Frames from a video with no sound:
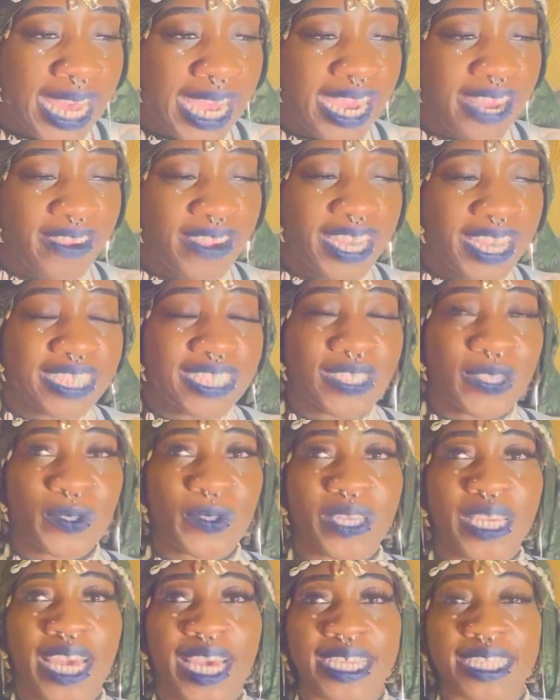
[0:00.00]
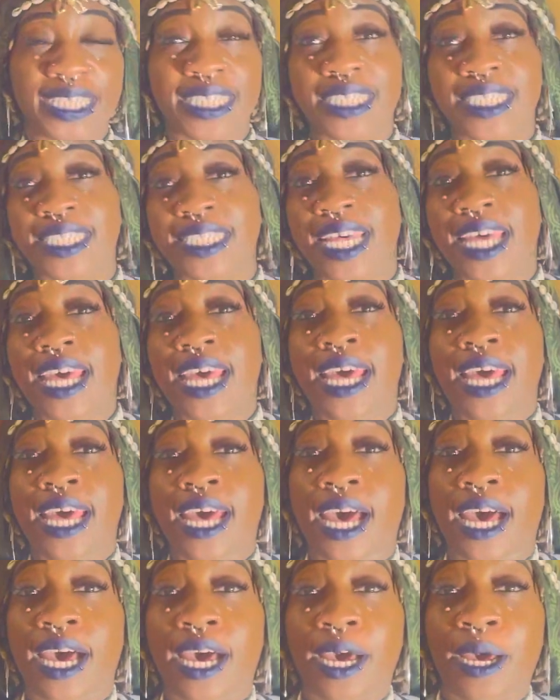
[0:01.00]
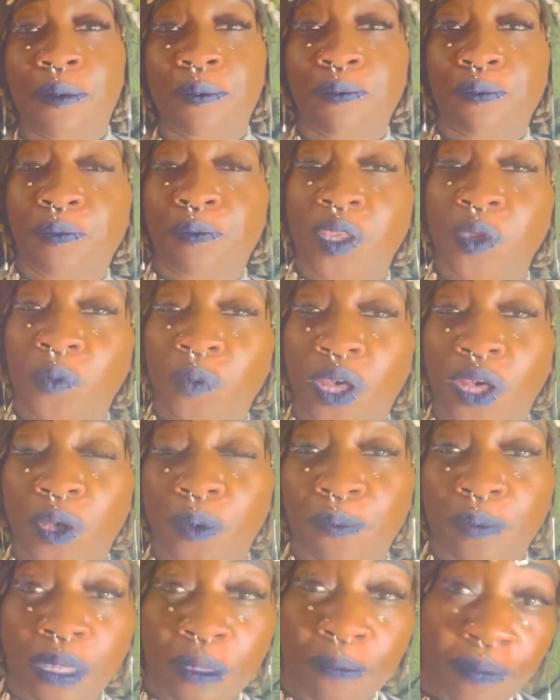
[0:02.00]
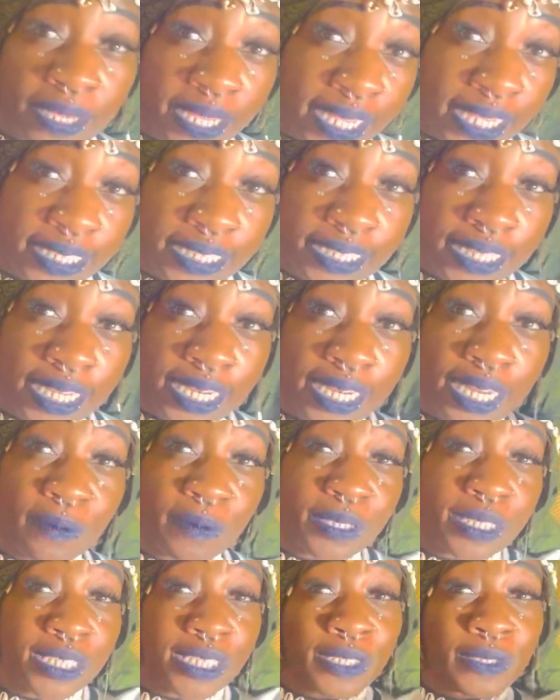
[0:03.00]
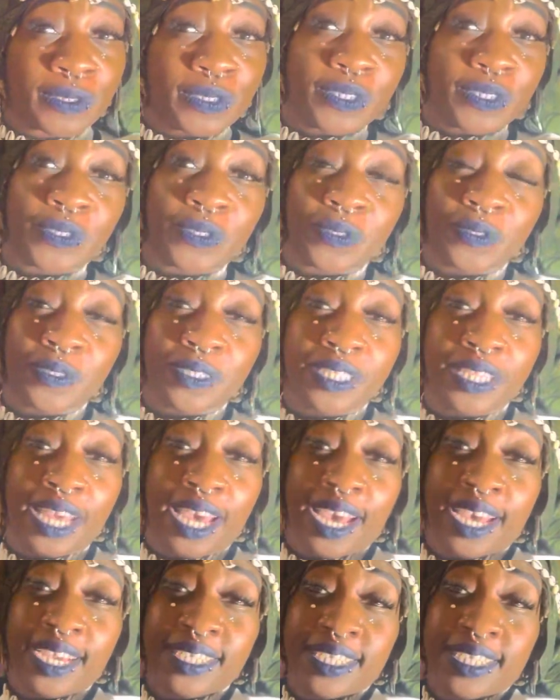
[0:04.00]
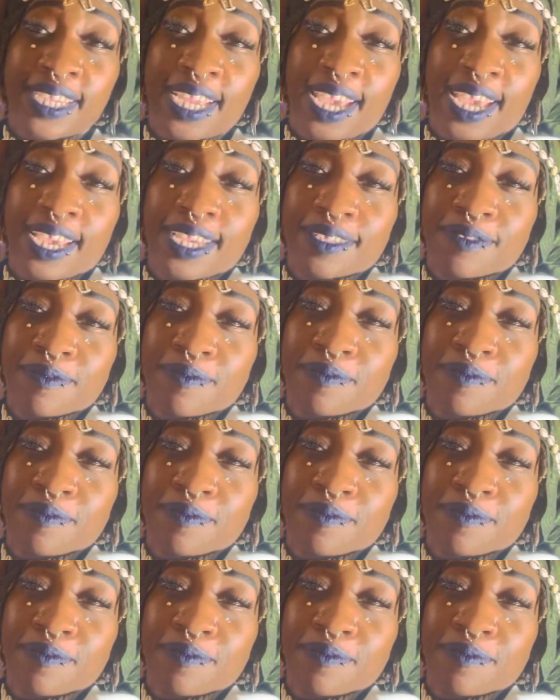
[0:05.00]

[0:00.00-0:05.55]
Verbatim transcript: All right, so yes. Um, be well, be blessed, and I will see you soon. Ajay.